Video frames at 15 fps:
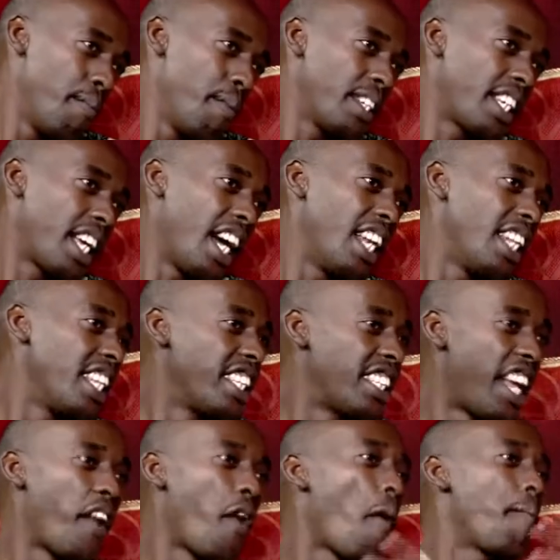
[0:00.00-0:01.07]
basically
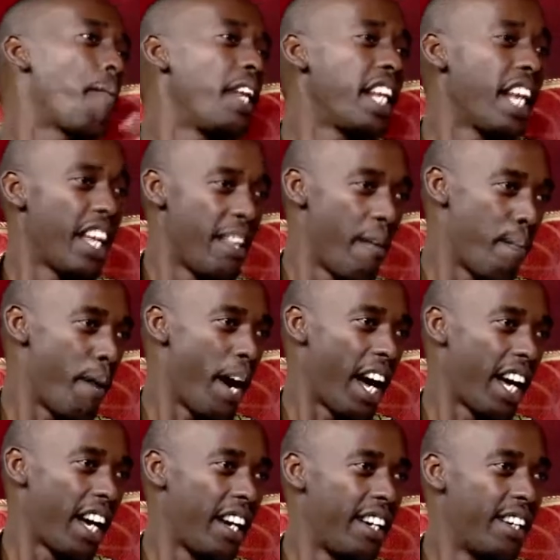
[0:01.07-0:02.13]
there's an opening at the
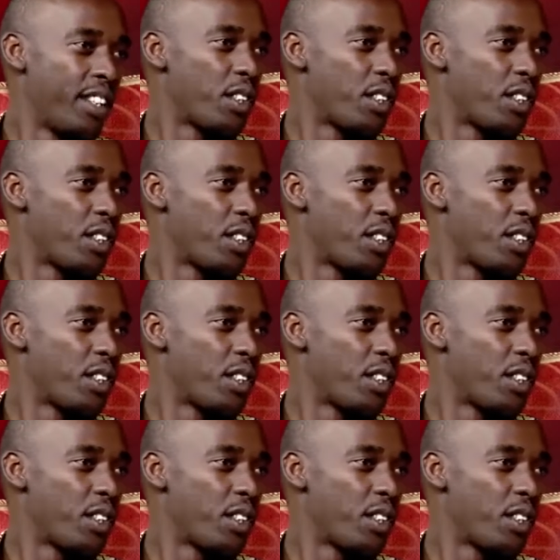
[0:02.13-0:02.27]
back.